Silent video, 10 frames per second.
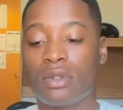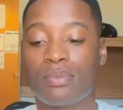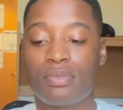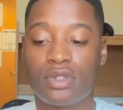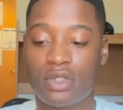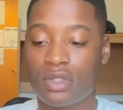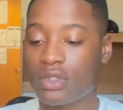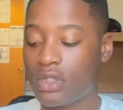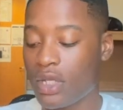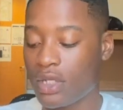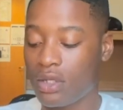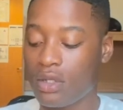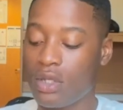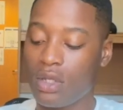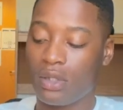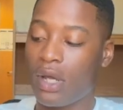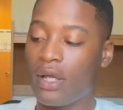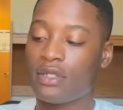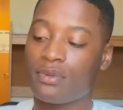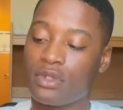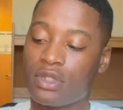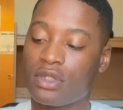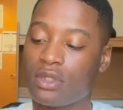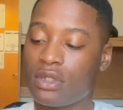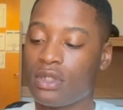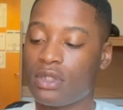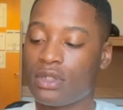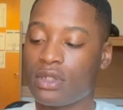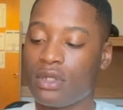positions like, the highest position is